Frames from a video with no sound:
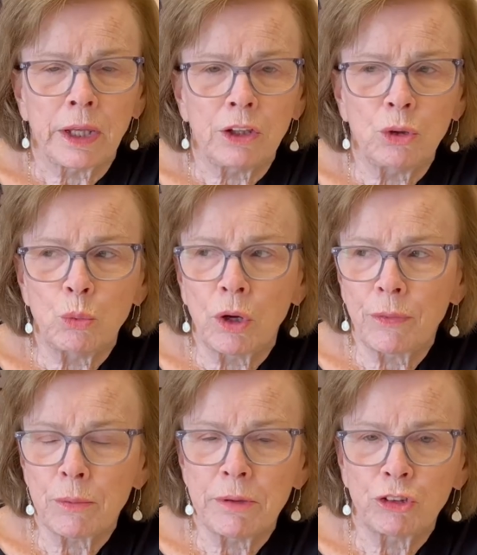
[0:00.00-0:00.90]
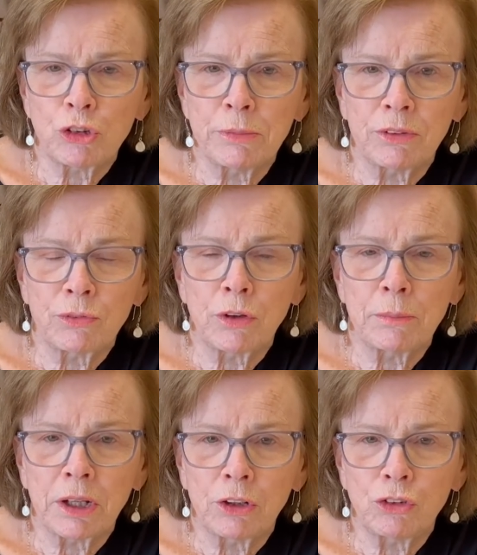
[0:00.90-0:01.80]
You want the measurement
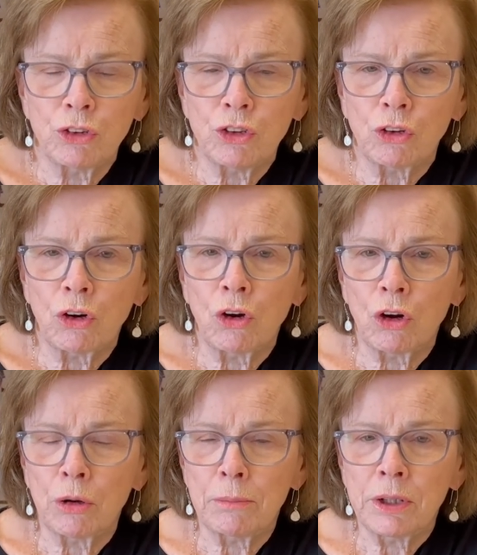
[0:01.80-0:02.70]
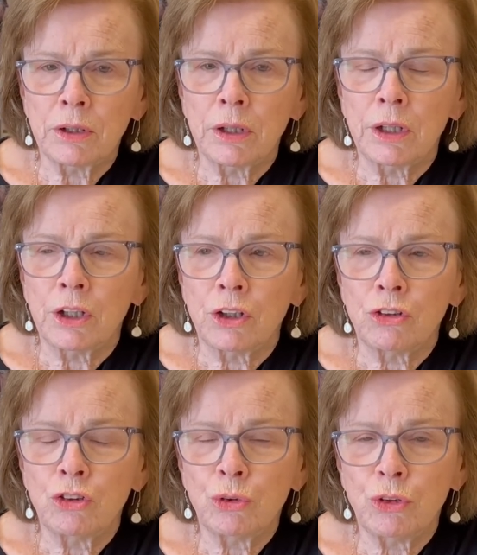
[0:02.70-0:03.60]
from under your arm
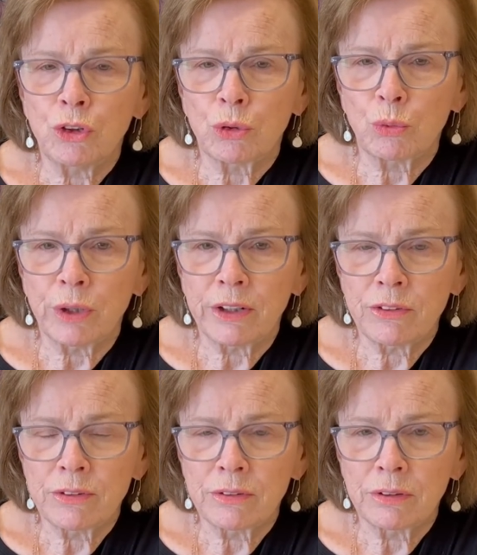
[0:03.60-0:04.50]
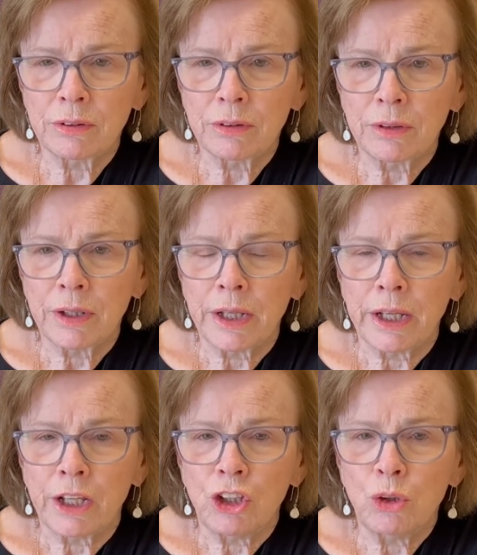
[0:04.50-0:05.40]
to your wrist.
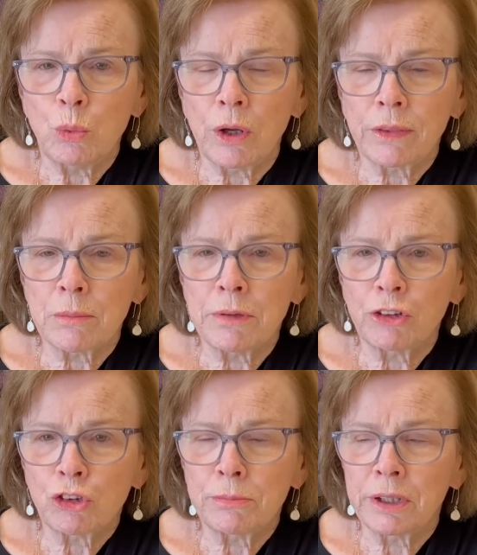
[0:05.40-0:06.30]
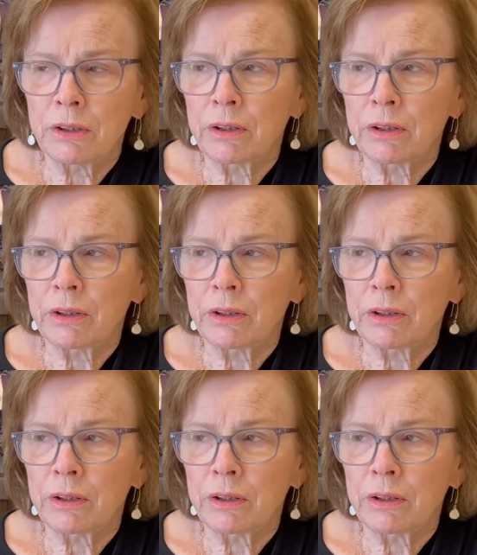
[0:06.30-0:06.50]
You want the measurement,